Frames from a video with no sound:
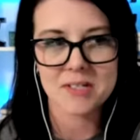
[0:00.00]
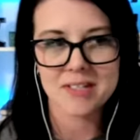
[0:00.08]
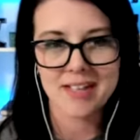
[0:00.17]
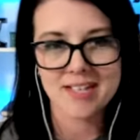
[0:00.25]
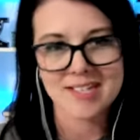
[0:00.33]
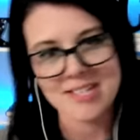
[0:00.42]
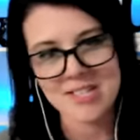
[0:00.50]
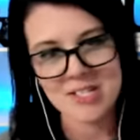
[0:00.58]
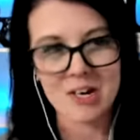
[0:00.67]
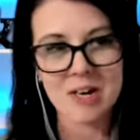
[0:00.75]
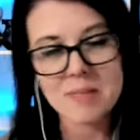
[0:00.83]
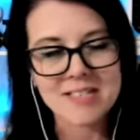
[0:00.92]
I guess let's
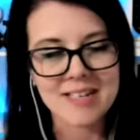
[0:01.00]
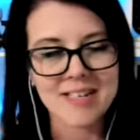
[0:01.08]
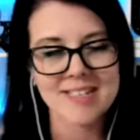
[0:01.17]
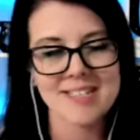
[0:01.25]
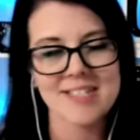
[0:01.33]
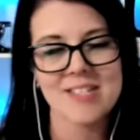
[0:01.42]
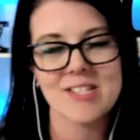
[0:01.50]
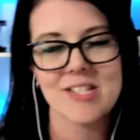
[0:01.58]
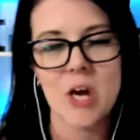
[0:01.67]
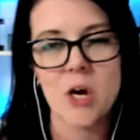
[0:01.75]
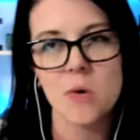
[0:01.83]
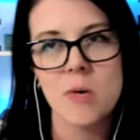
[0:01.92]
start a business.
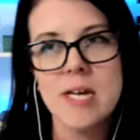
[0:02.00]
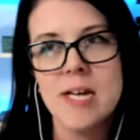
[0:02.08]
So,